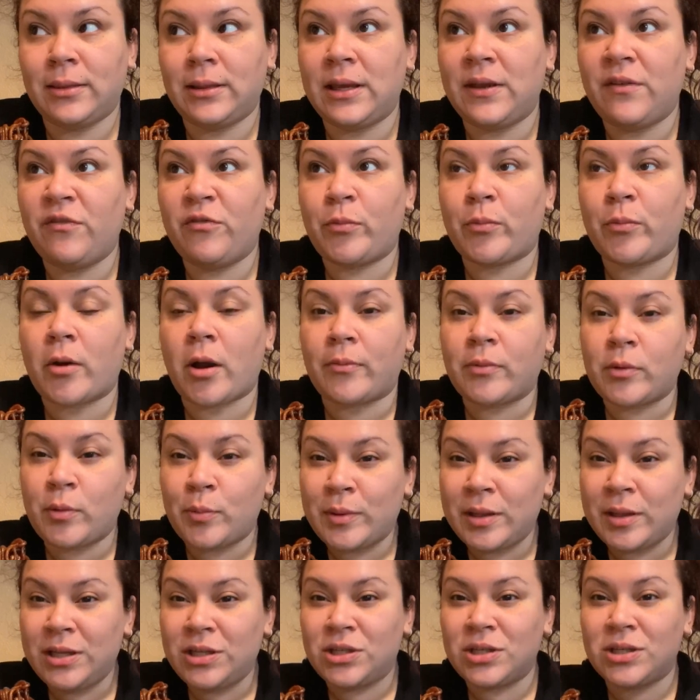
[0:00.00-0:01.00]
leave
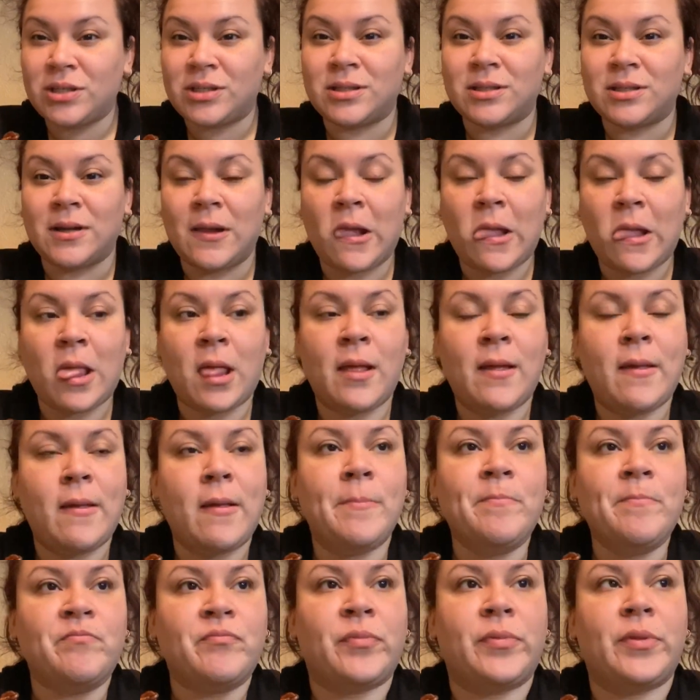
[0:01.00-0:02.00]
probably just
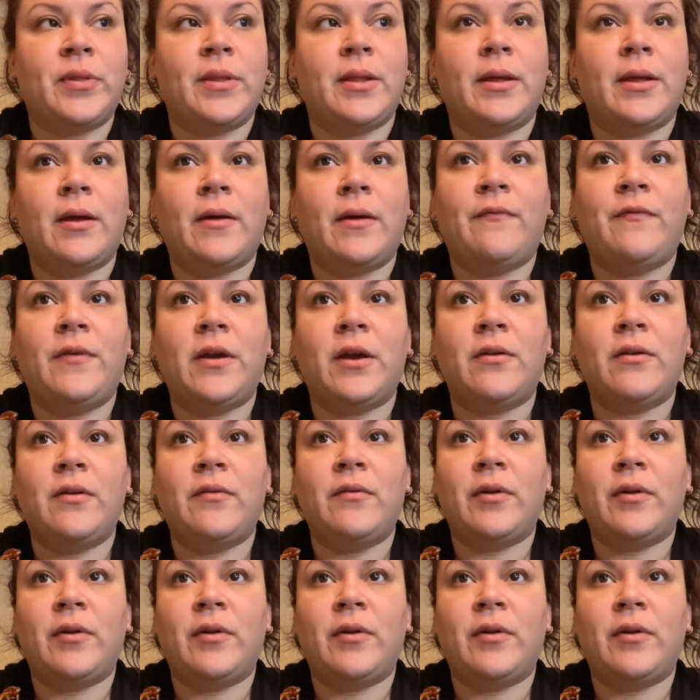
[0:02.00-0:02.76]
a very,